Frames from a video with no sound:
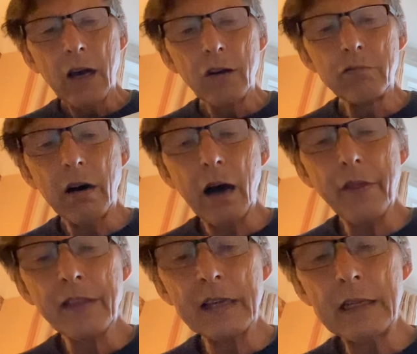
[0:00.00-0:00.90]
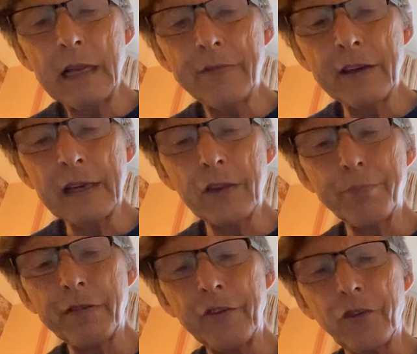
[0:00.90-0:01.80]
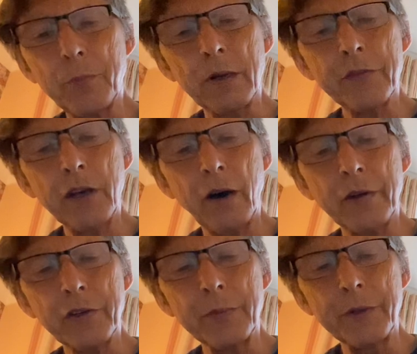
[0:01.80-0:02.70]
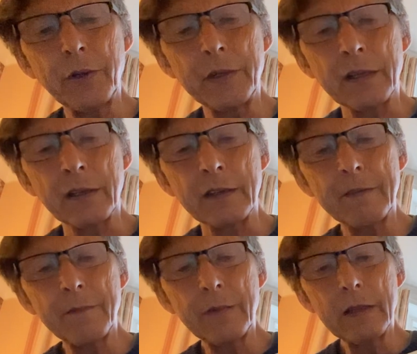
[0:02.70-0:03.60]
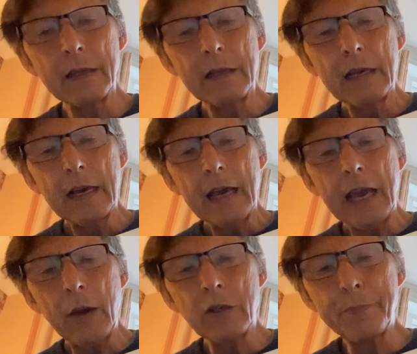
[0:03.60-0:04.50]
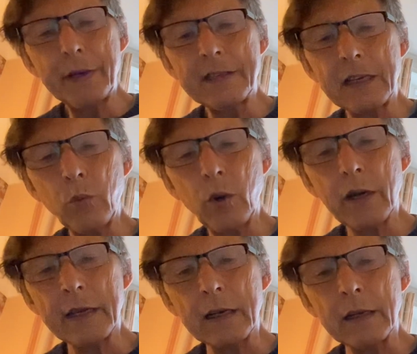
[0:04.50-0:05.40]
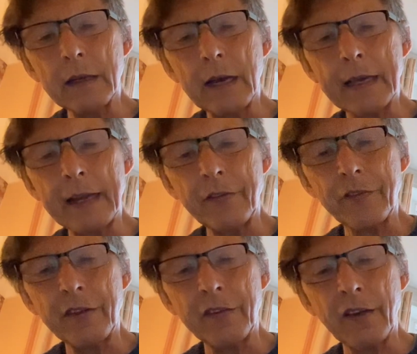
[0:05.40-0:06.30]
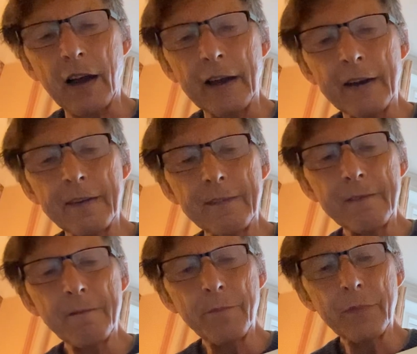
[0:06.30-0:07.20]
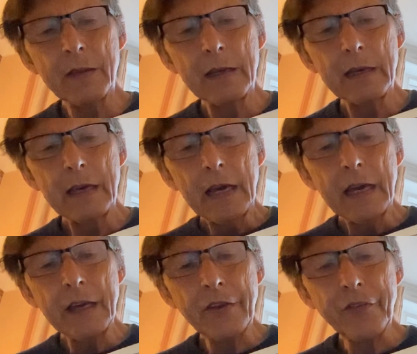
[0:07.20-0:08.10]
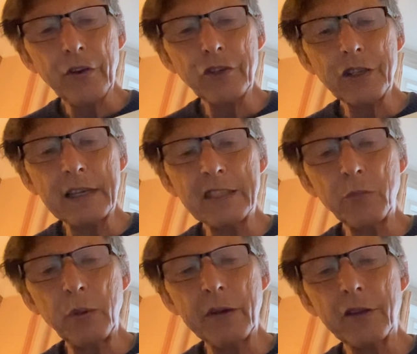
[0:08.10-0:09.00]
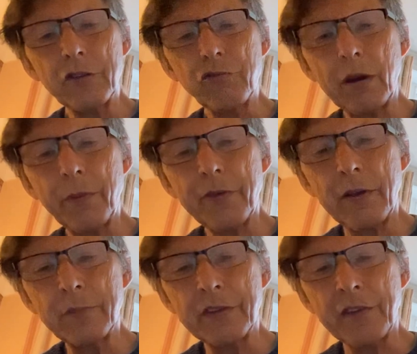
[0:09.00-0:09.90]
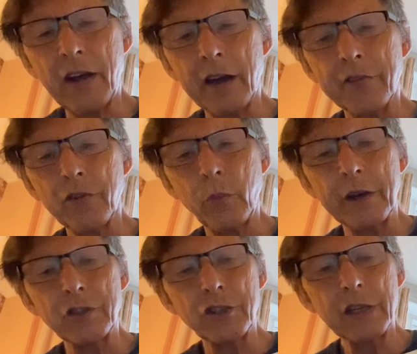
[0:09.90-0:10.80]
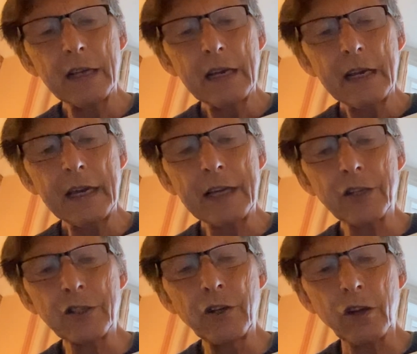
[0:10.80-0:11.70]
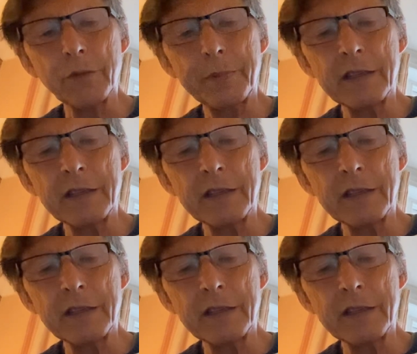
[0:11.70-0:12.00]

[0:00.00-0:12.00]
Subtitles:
Rather than living in the principle of God communion, he was busy working against desire. He associated with troublesome desires for which he could not be